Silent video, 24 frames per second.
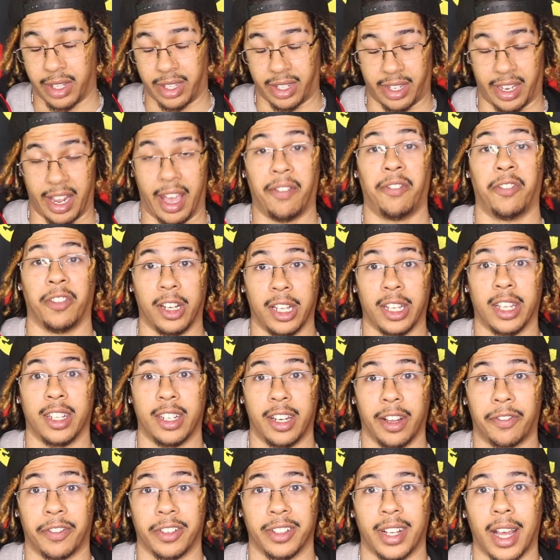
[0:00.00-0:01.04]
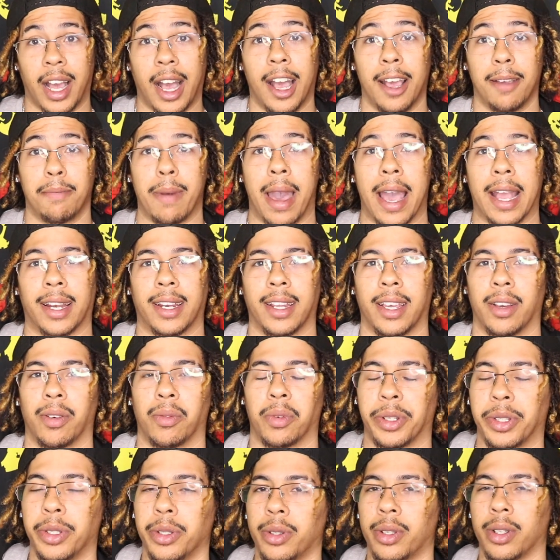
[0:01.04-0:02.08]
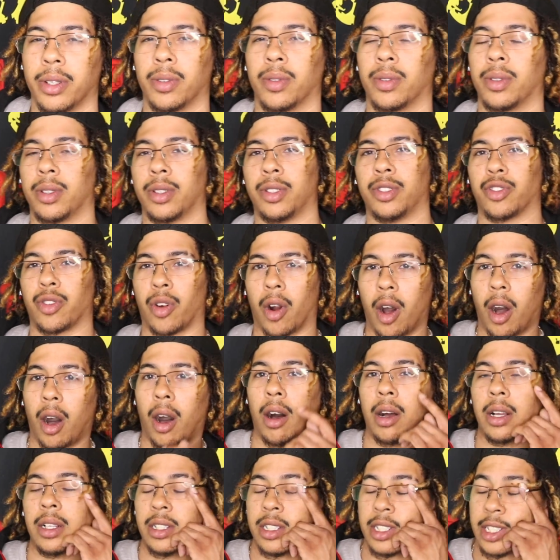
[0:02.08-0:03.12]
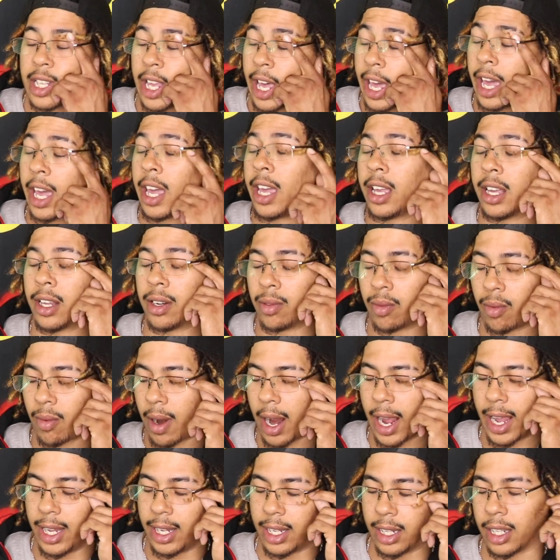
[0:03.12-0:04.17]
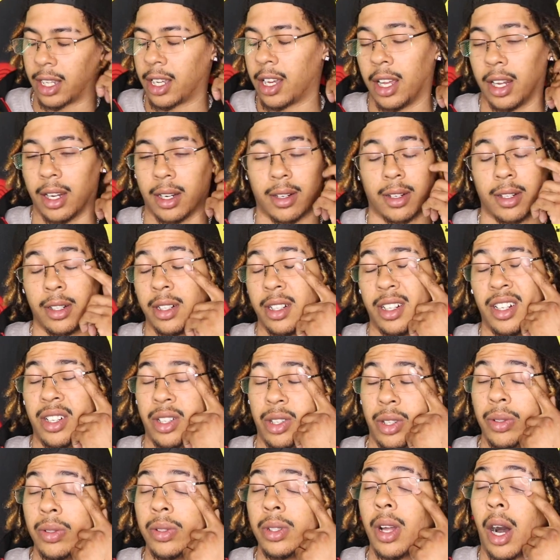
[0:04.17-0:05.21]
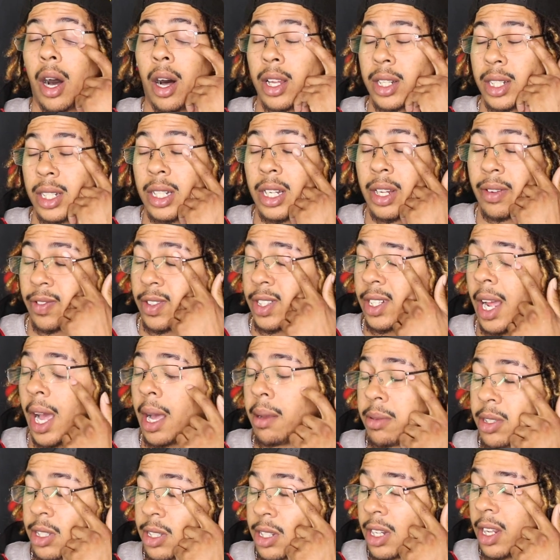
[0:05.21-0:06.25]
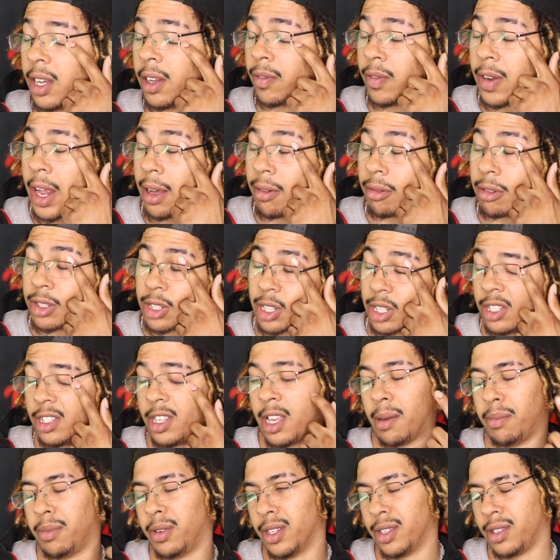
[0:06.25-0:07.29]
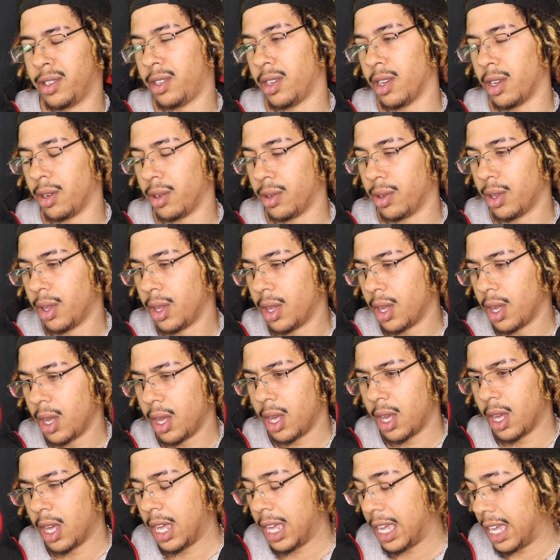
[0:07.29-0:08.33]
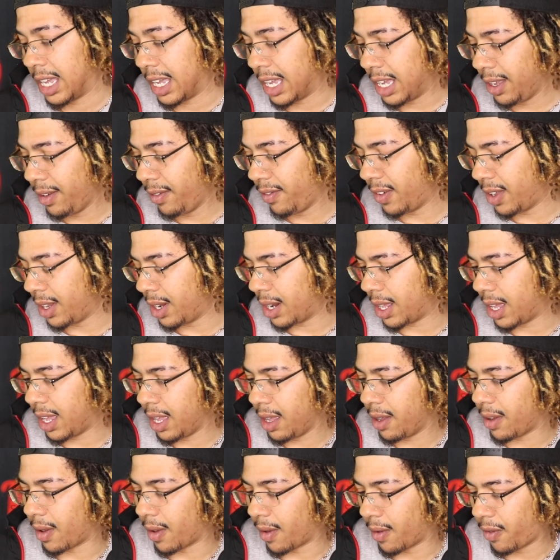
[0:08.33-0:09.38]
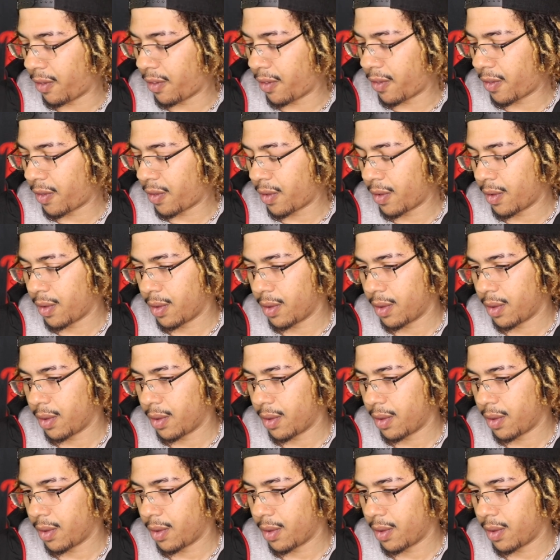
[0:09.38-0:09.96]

definitely a different time back then where you can draw and say and write and color and do all the different types of stuff that was accepted. So even if